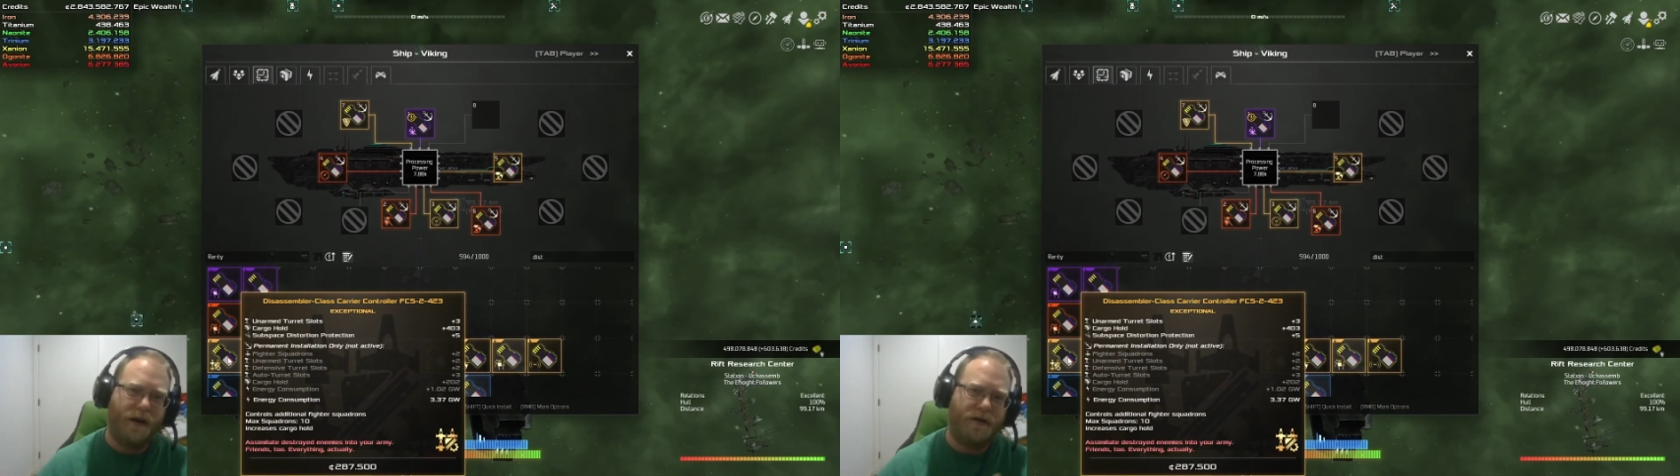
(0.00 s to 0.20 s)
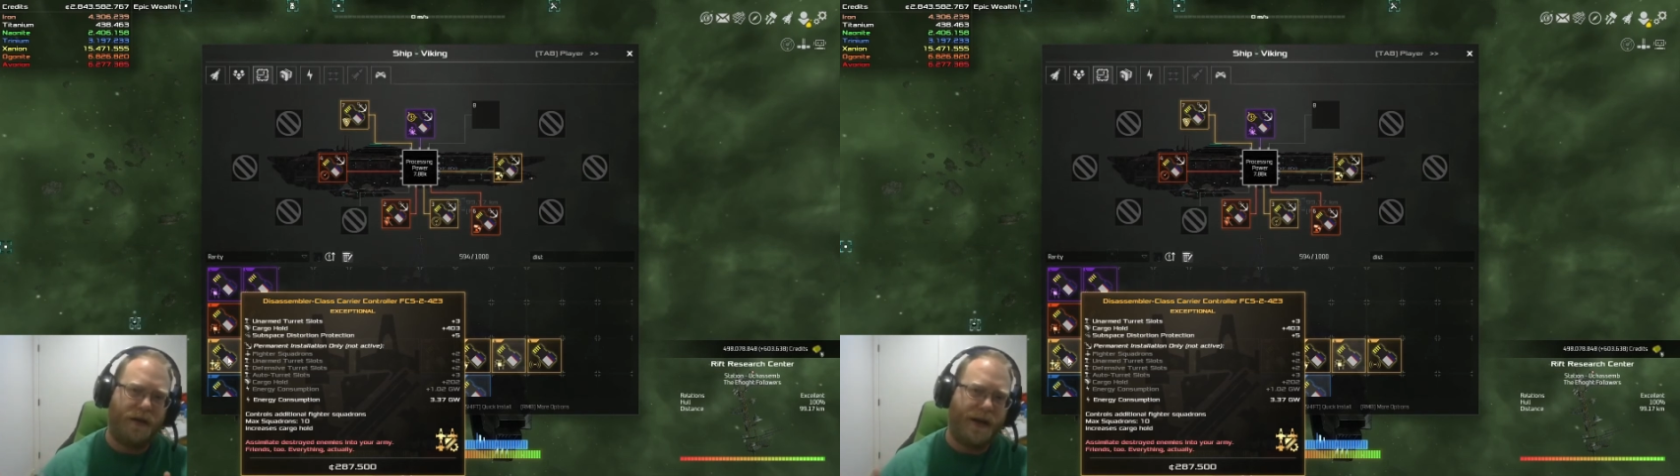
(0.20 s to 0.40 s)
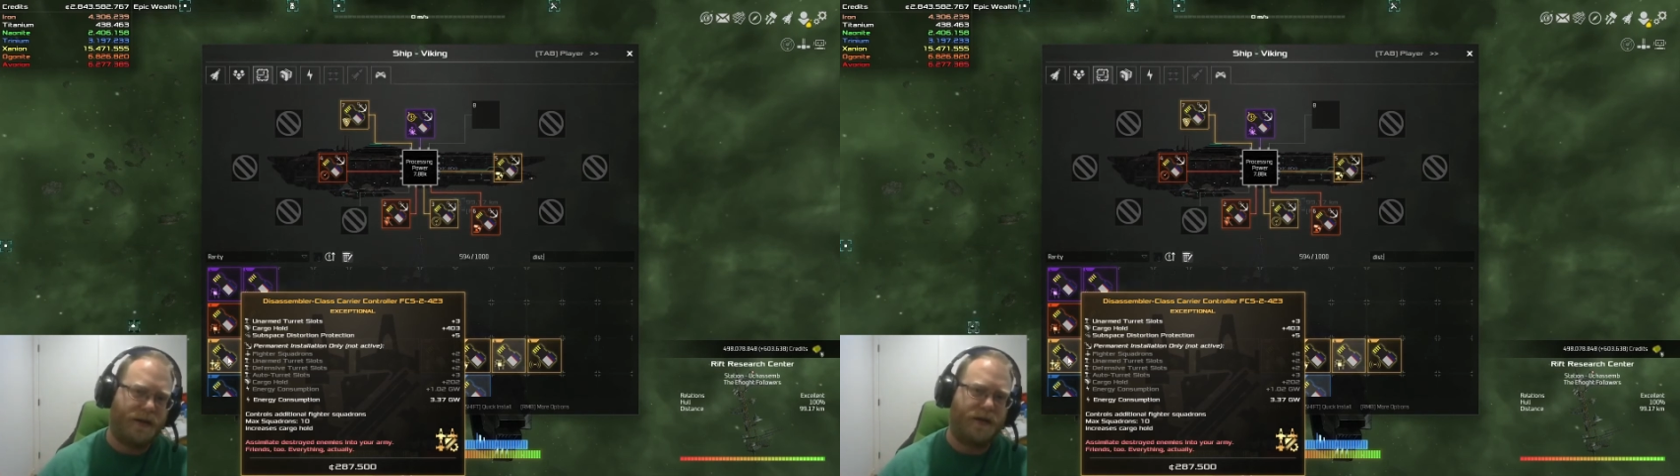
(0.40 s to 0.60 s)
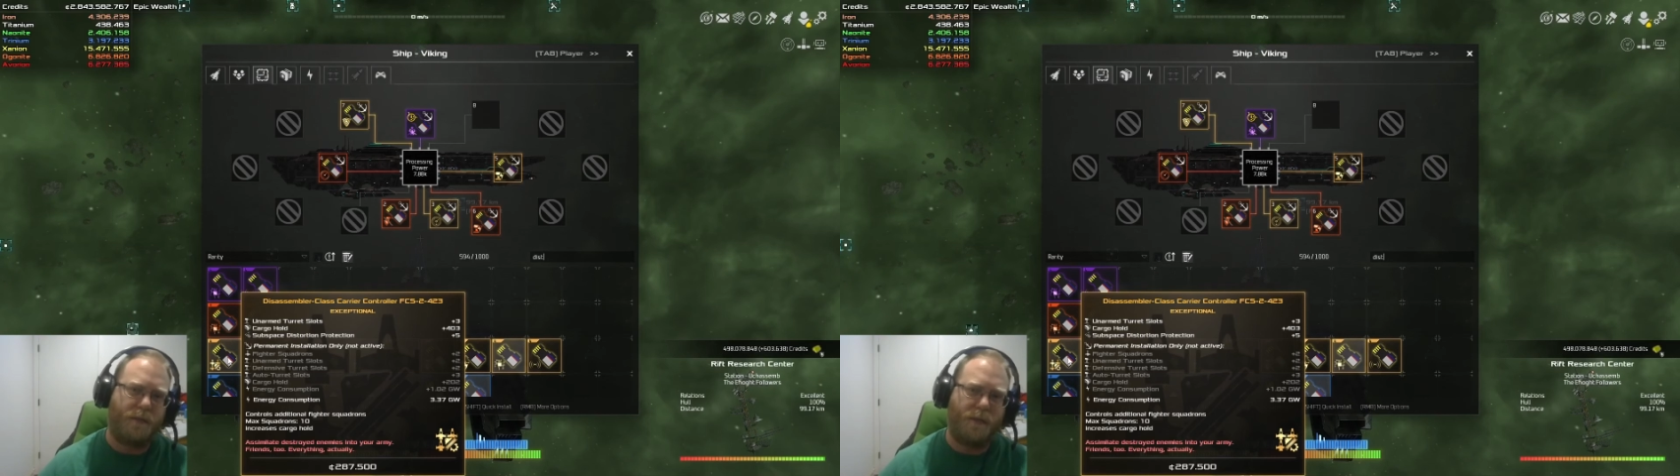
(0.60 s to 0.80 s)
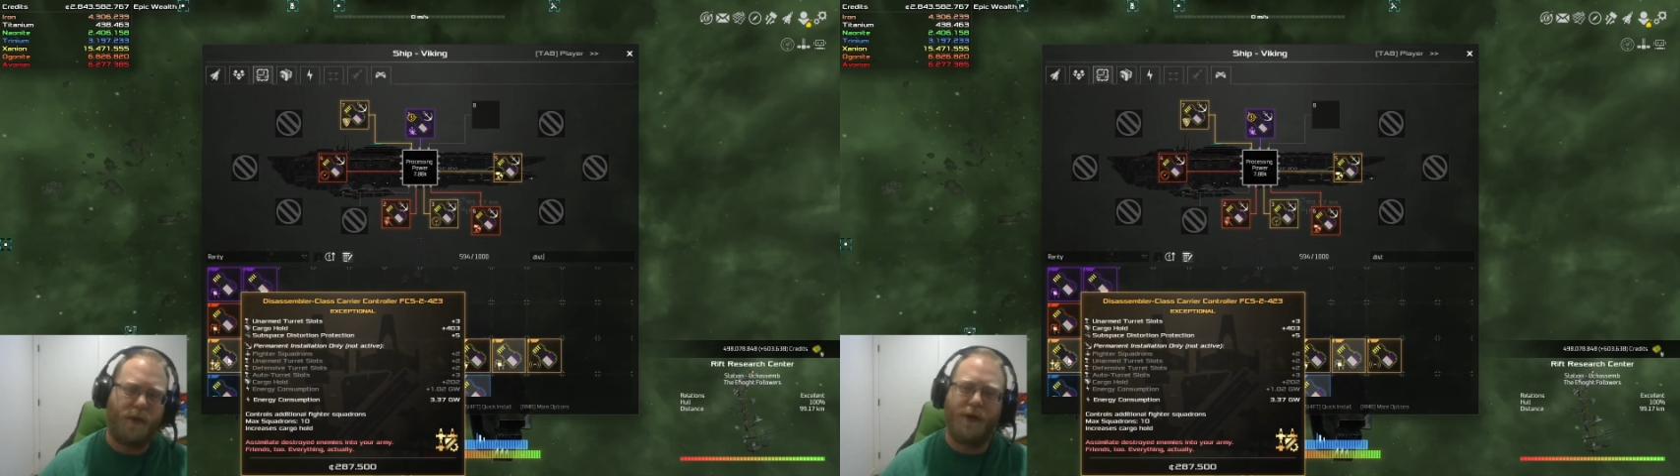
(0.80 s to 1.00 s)
So that's
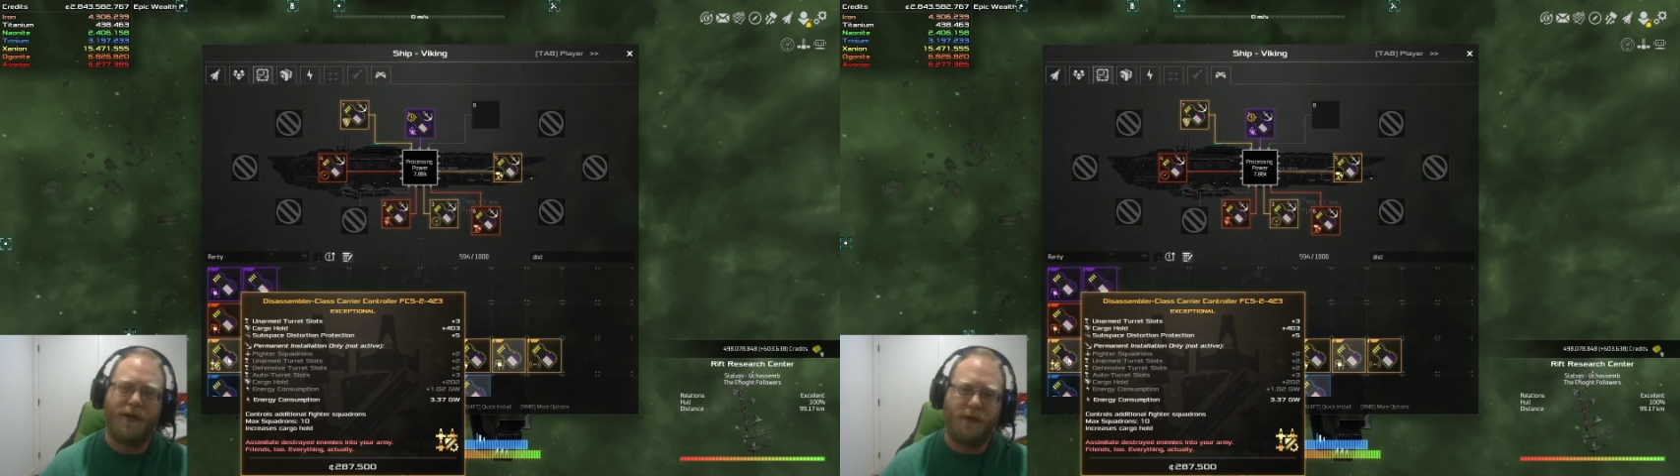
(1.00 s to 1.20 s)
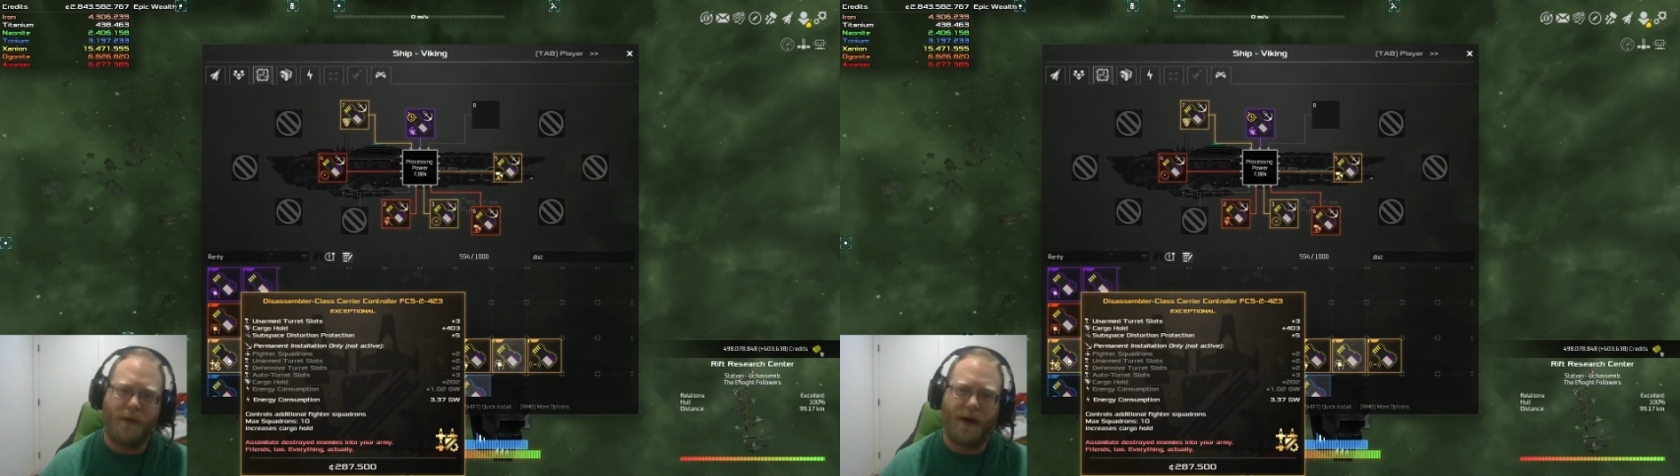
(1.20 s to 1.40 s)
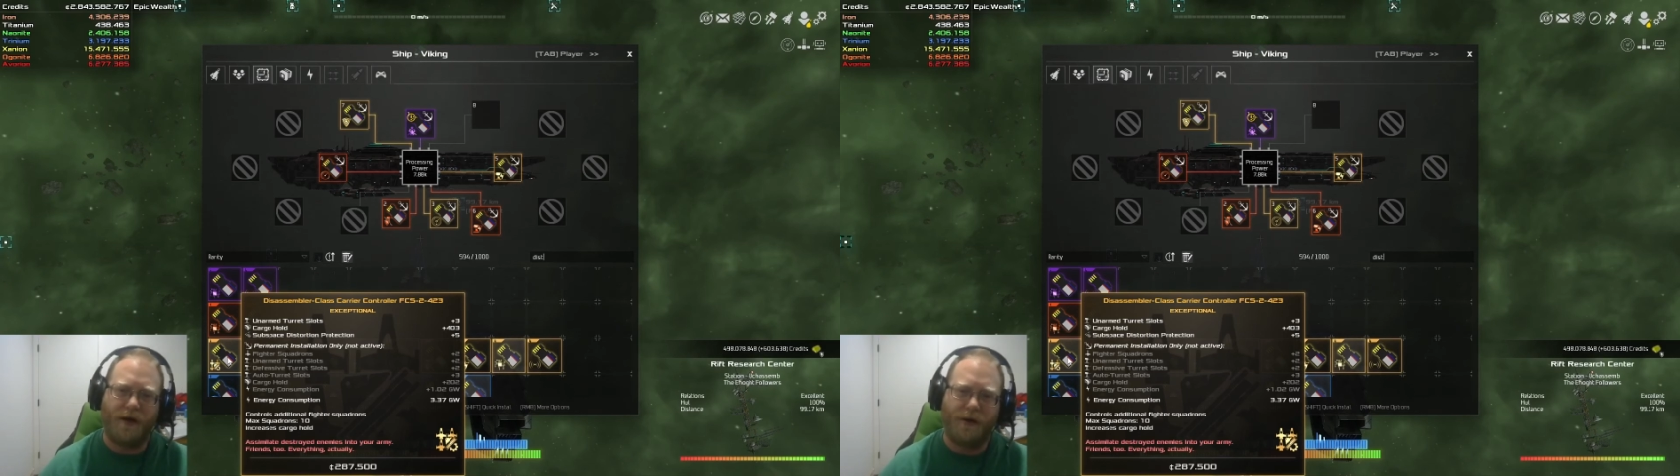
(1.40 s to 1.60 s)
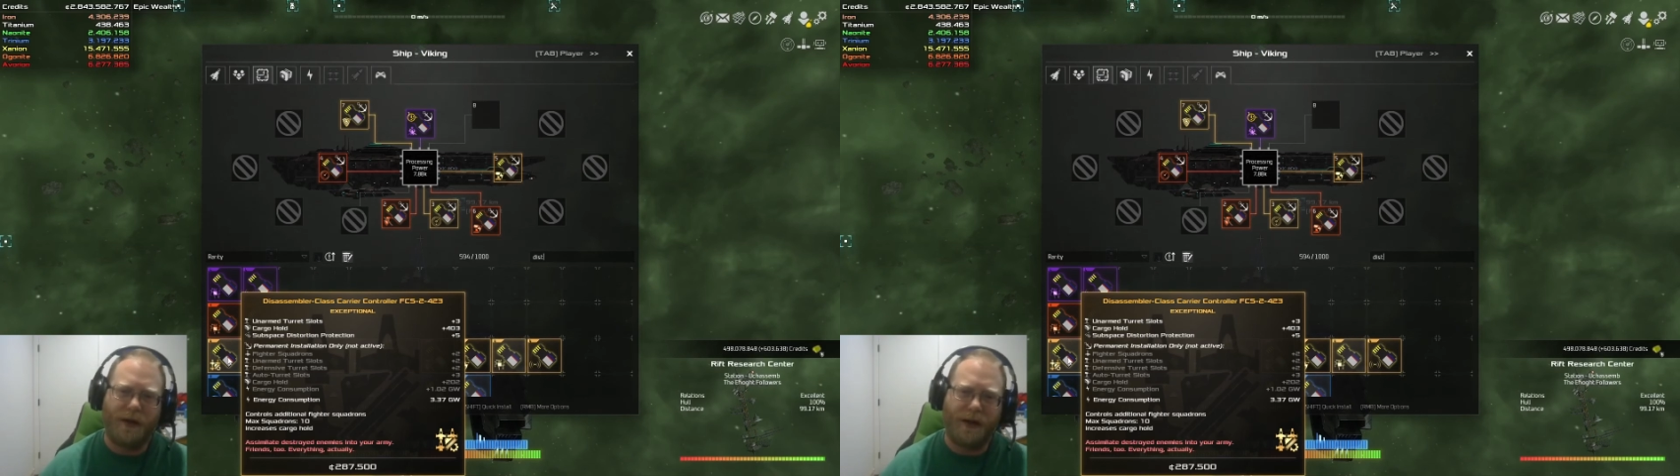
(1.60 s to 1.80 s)
the reason why you're doing